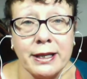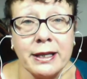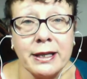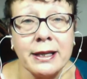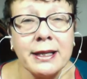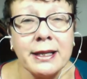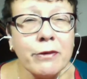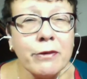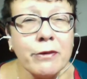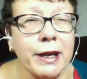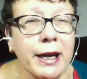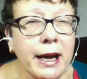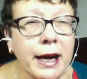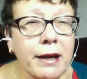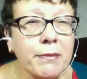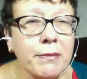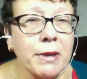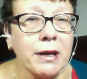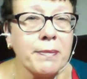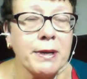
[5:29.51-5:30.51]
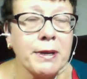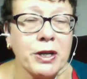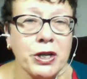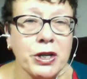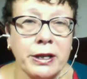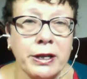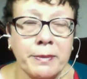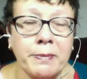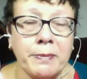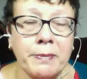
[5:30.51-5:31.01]
And as I regained my
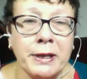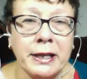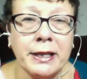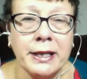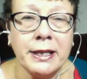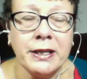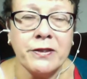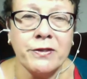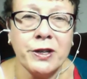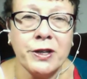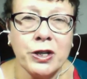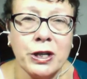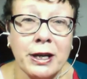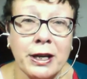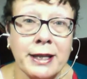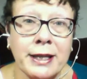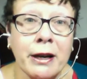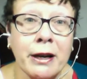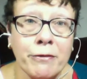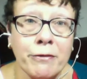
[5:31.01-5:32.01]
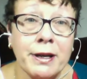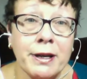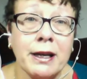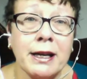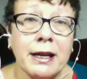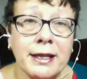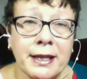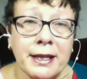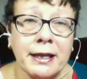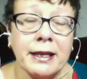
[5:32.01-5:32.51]
ability to visualize, I
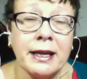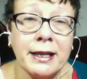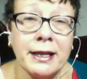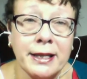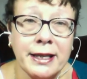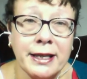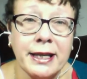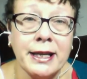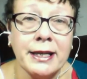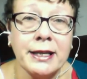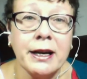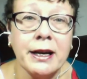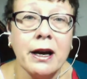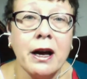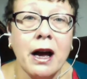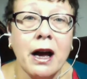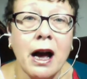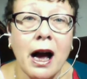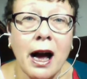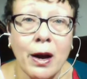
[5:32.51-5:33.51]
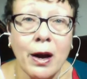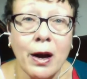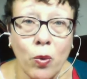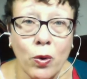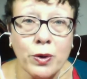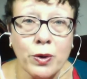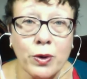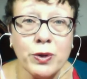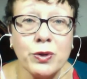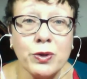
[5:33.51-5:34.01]
realized that indeed I
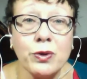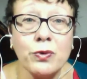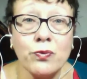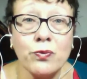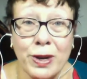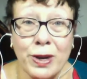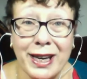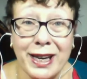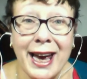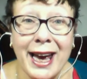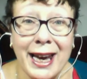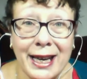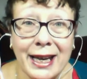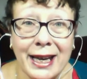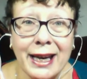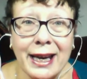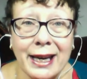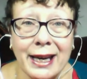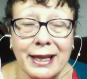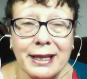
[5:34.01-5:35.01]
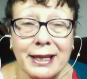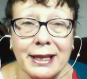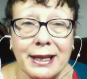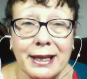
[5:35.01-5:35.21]
was regaining it.